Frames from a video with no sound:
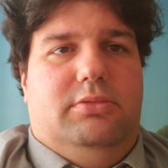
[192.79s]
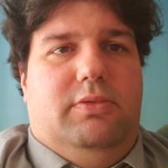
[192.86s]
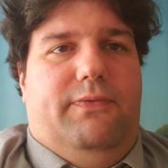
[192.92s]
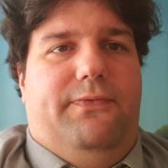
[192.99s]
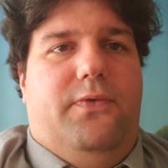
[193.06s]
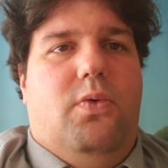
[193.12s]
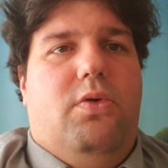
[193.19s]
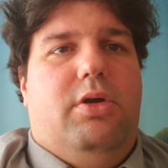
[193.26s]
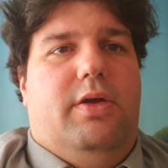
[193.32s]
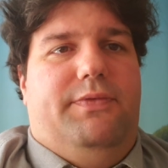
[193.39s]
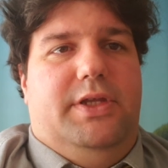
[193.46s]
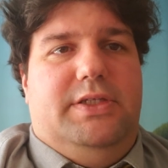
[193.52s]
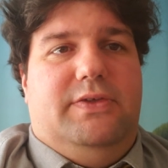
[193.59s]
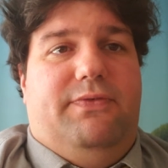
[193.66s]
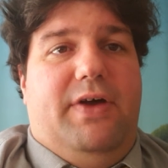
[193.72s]
four of
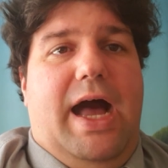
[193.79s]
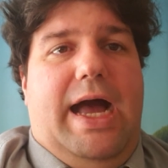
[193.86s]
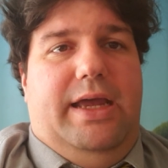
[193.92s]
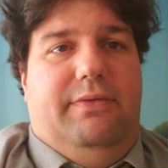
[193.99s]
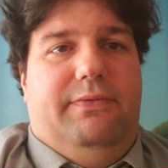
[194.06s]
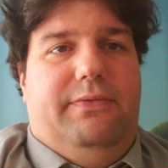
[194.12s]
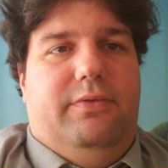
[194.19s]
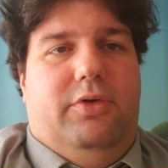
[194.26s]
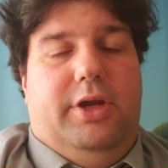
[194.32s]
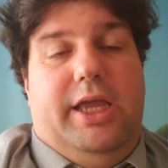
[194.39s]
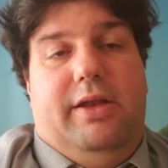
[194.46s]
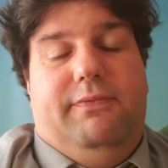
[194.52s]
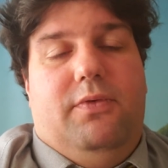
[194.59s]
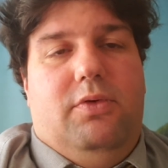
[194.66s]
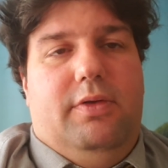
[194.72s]
these five or
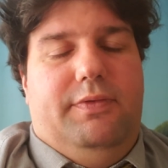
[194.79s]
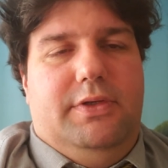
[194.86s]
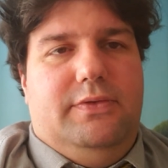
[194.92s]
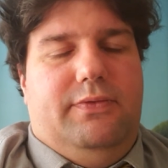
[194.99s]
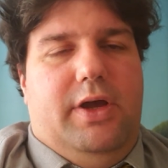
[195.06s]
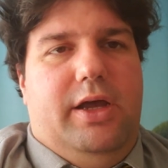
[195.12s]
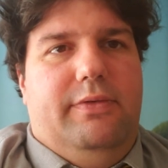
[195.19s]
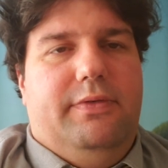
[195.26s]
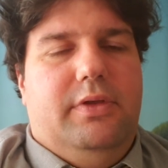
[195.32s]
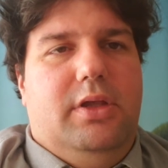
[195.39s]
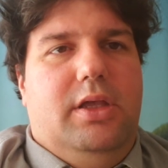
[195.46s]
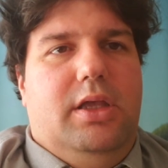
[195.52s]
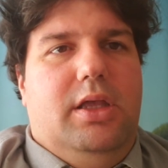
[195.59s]
get four of these five,